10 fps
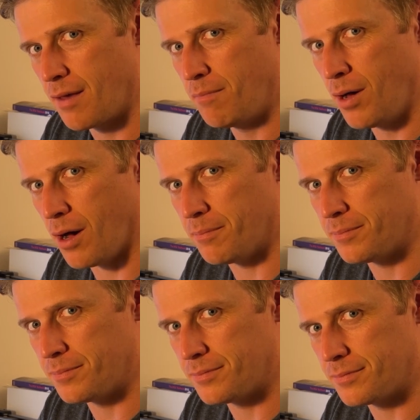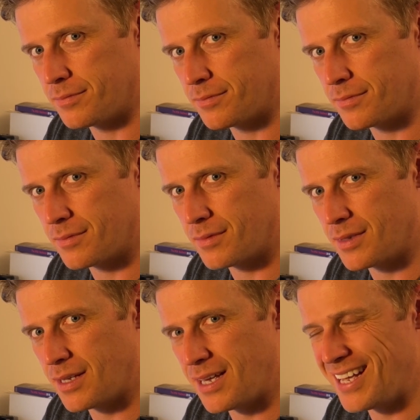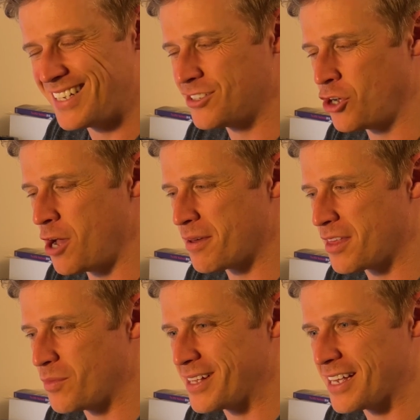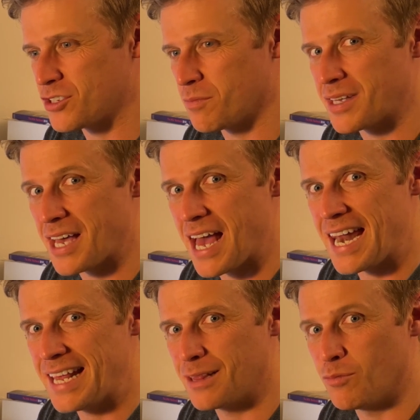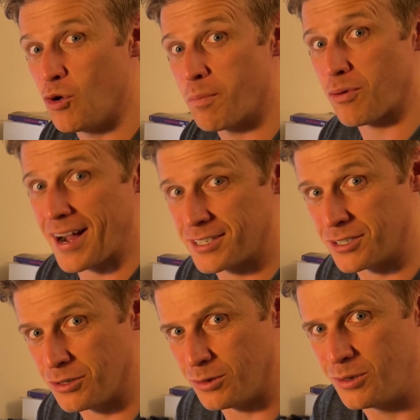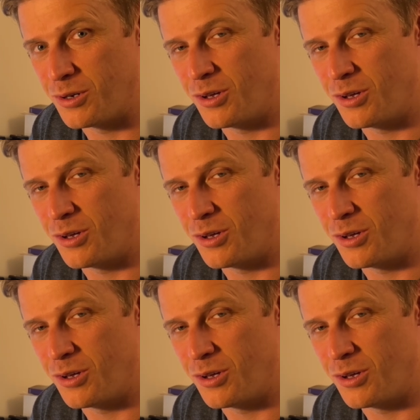But it's time, I think, we did something a little more practical